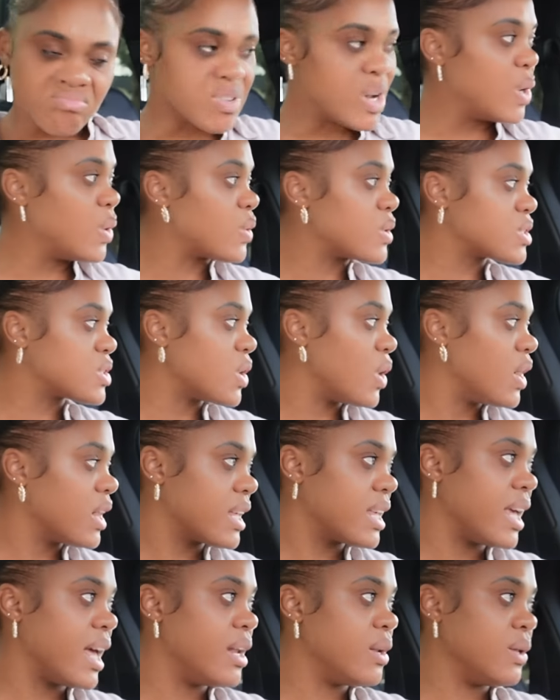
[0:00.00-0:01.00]
look
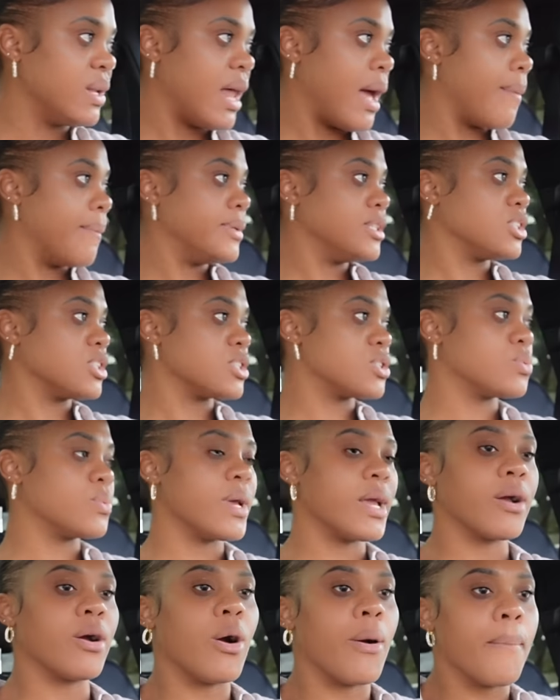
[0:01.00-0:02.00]
sulky and look like me just
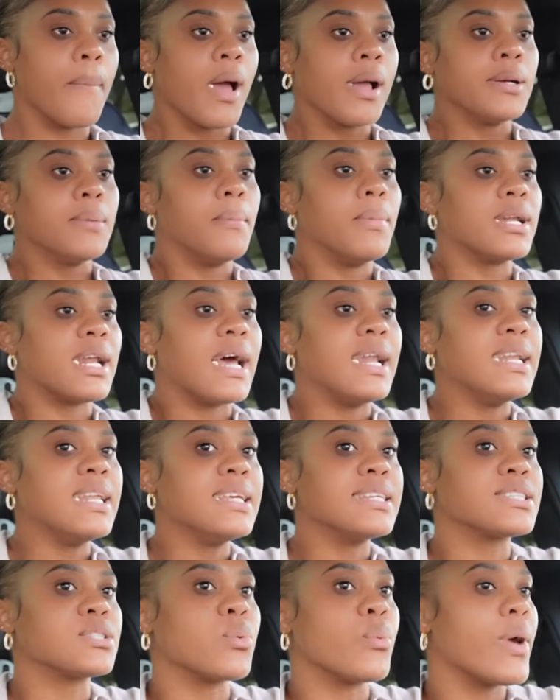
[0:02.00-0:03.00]
wake up but at
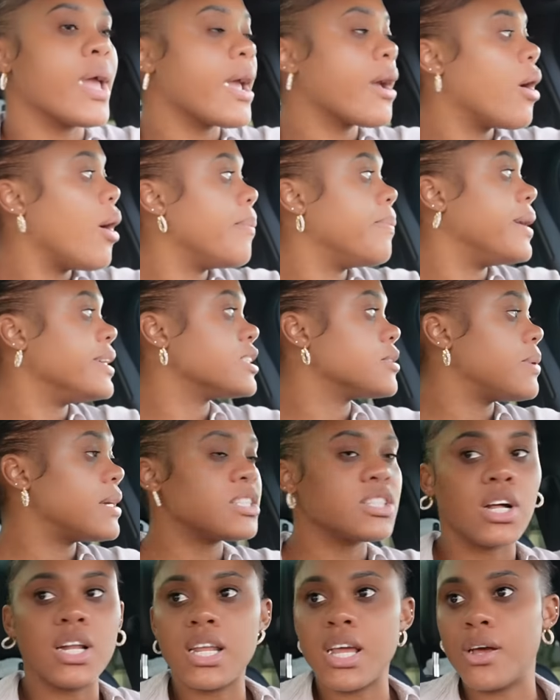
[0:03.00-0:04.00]
least wake up
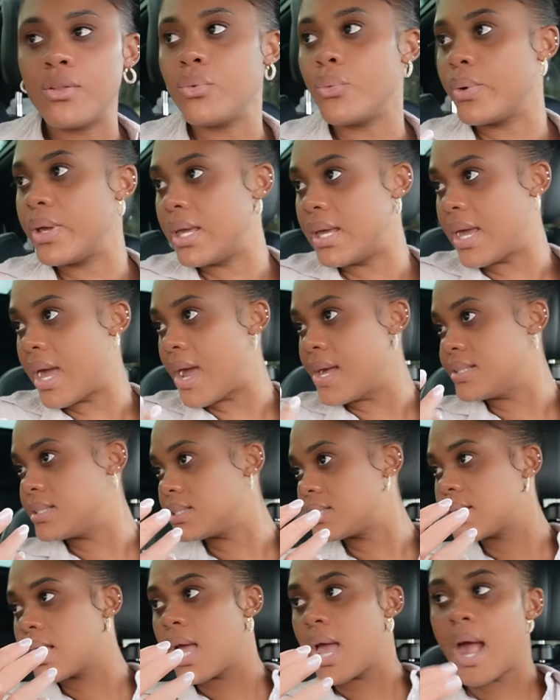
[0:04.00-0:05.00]
especially on
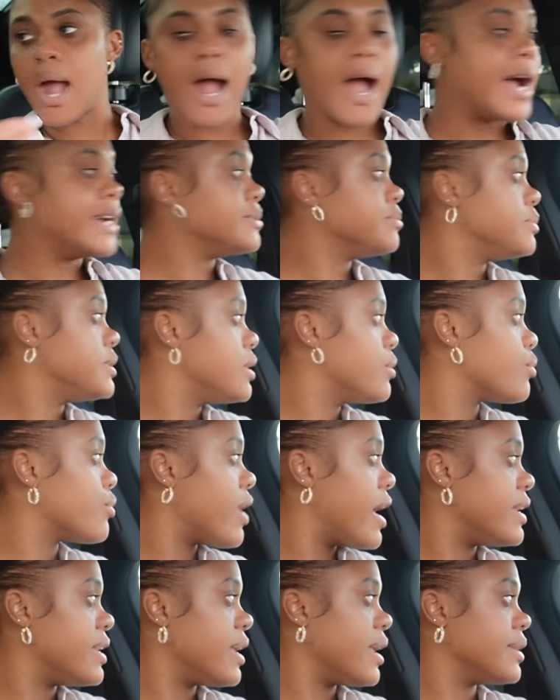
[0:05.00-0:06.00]
weekends and be
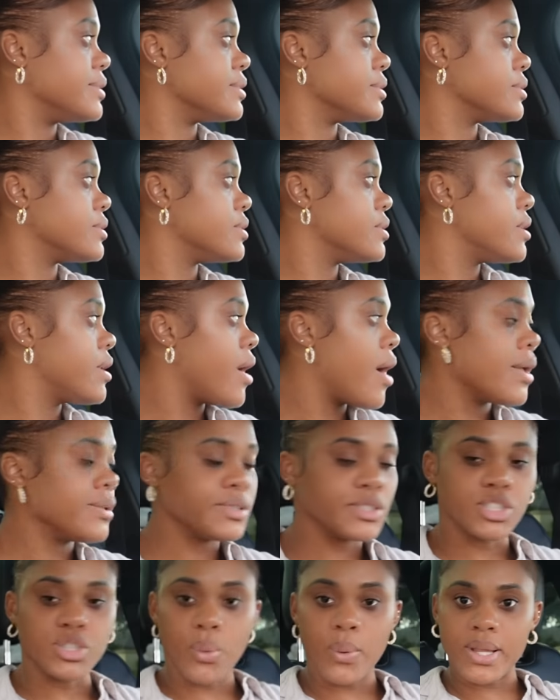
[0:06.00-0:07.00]
ready
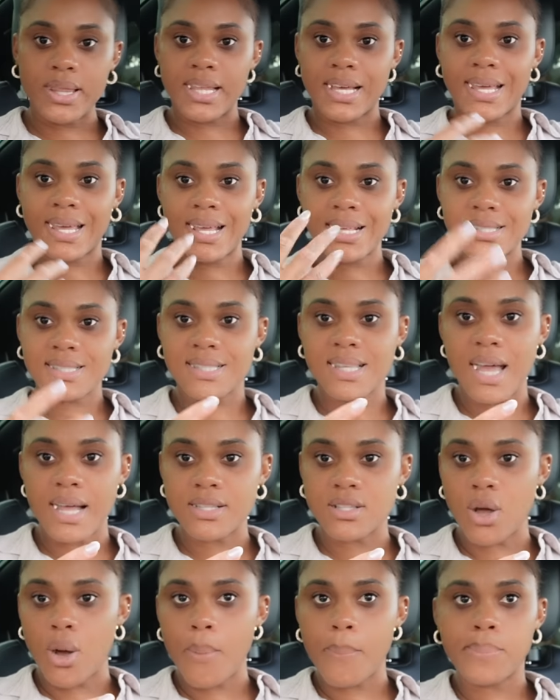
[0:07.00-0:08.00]
so when the kids
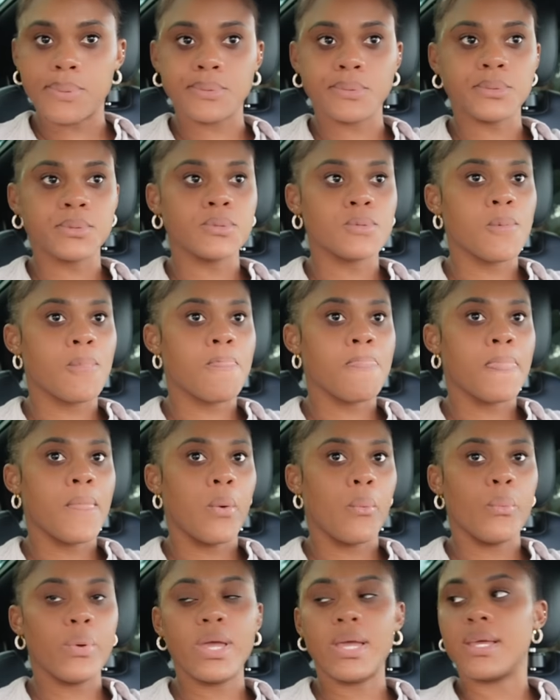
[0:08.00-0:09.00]
get up
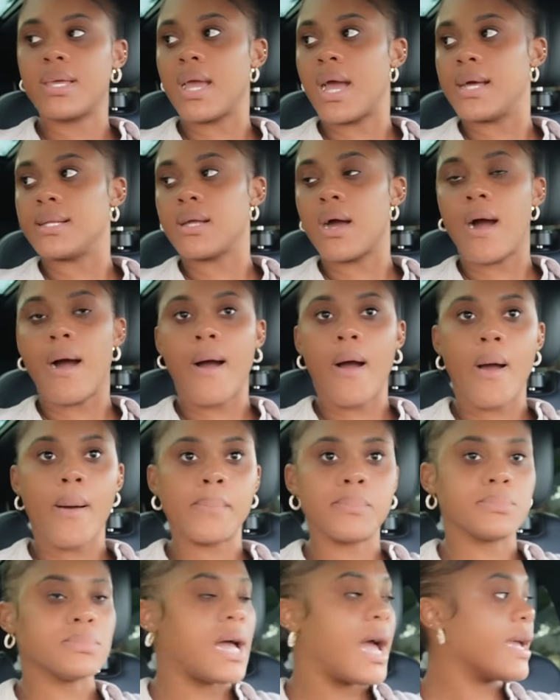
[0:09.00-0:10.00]
we can
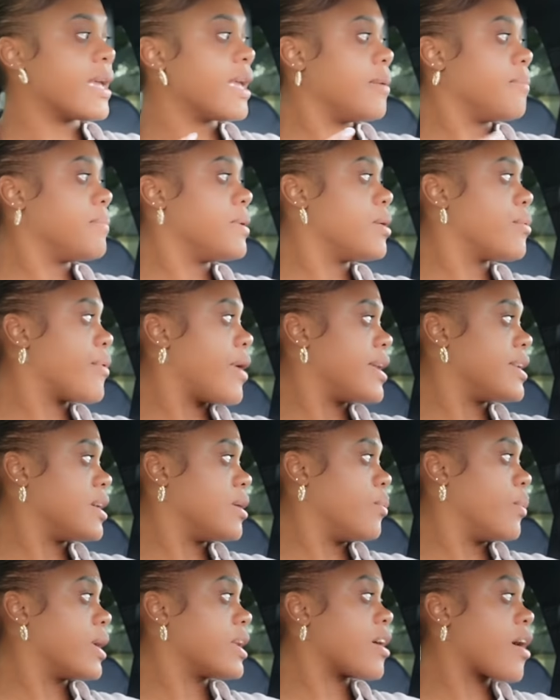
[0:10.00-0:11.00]
um i can be
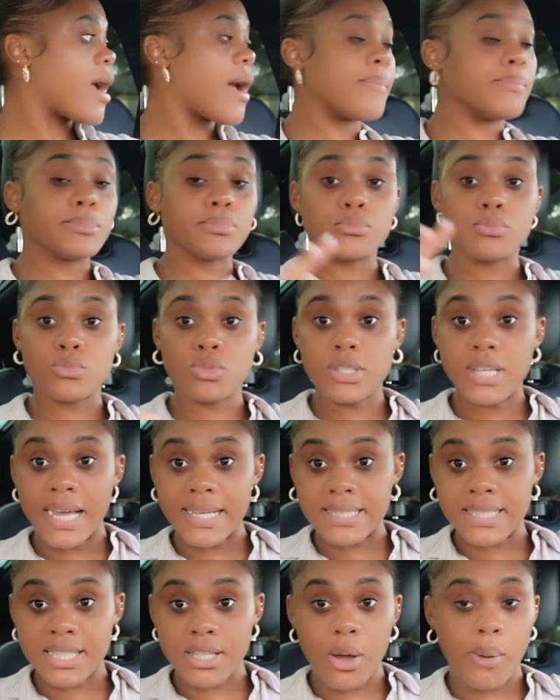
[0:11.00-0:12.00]
ready whether i'm
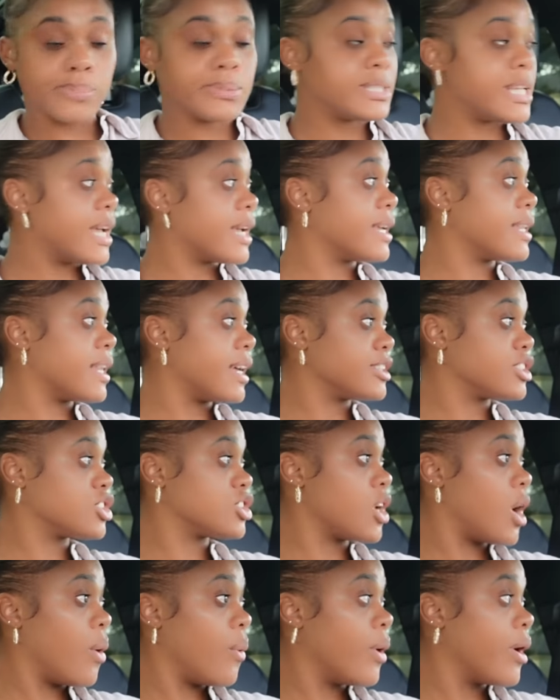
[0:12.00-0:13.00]
getting up taking a
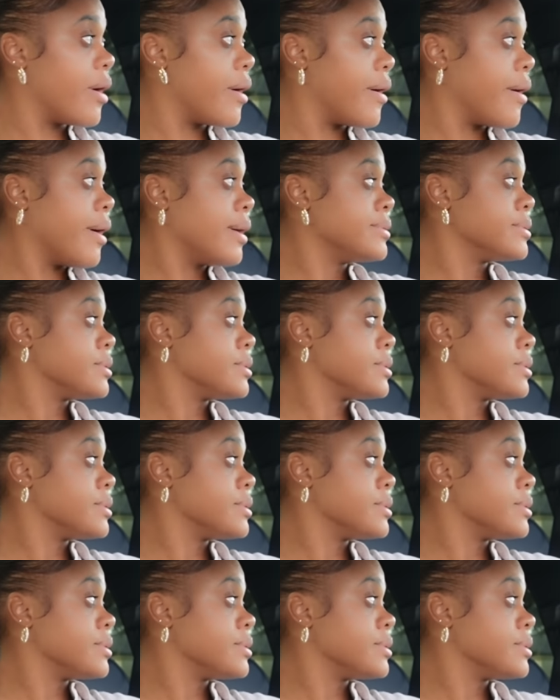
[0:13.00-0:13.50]
shower